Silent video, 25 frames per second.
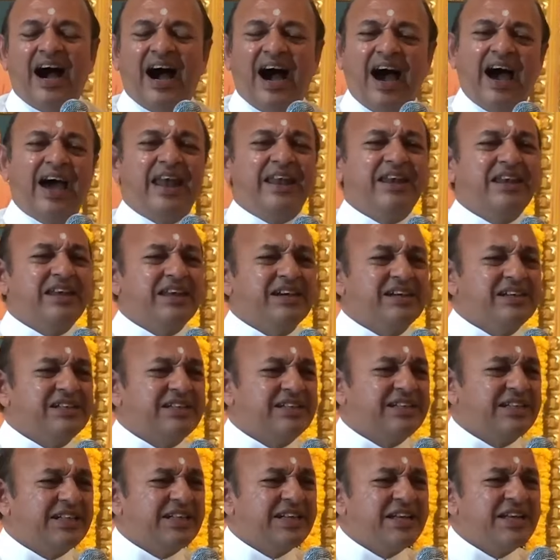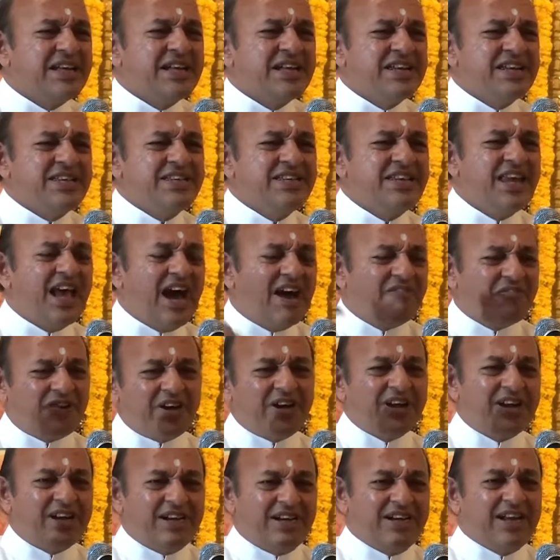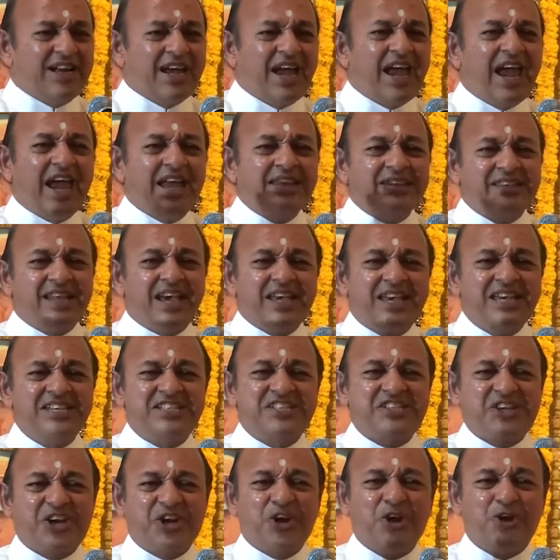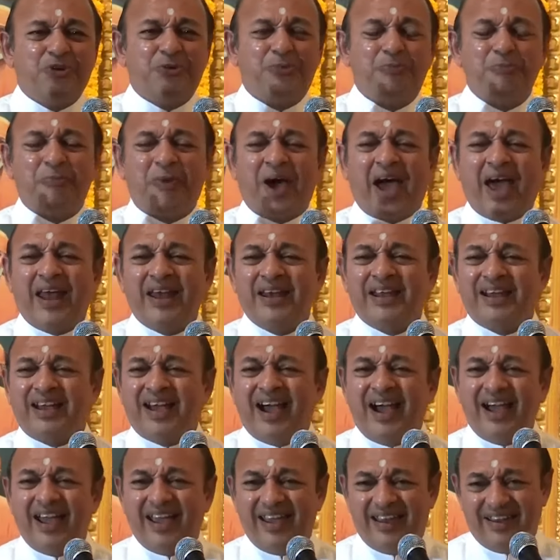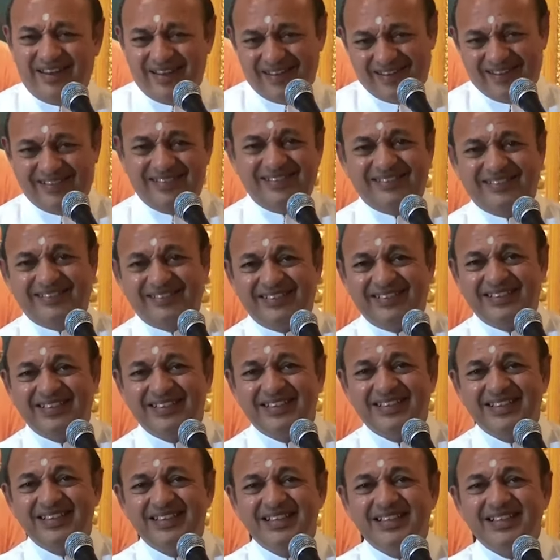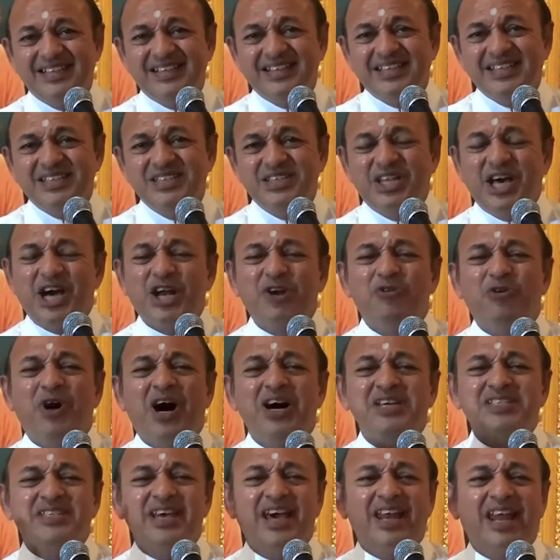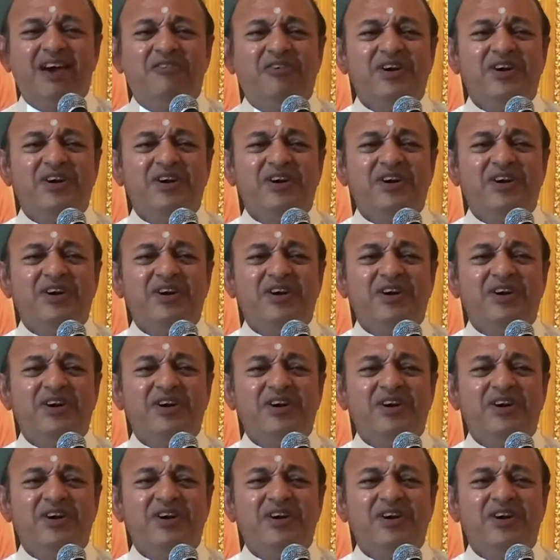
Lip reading: And never in the history of mankind there was an